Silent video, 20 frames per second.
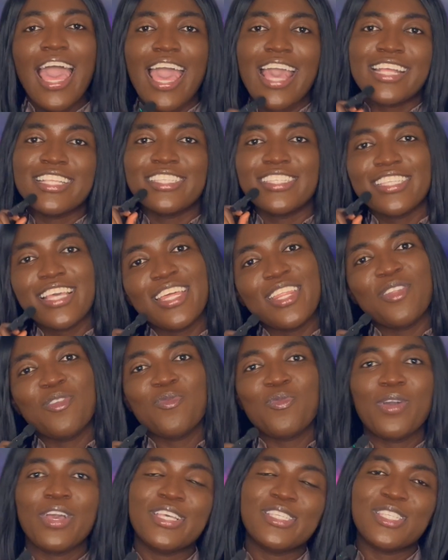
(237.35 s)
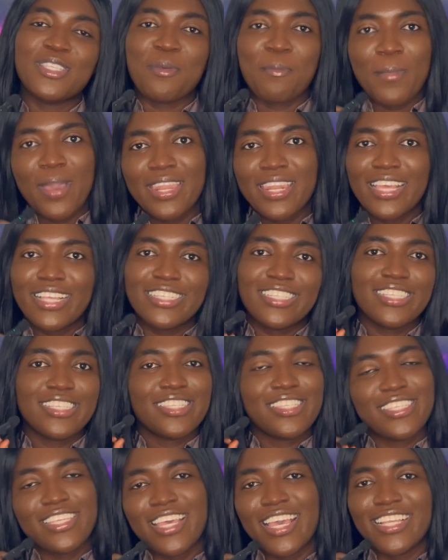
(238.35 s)
and certain ways to manage
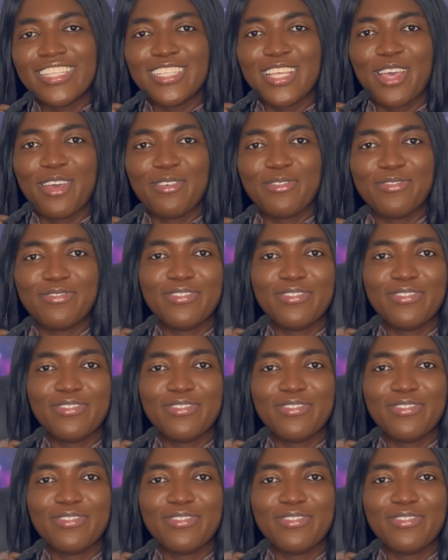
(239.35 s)
CHF.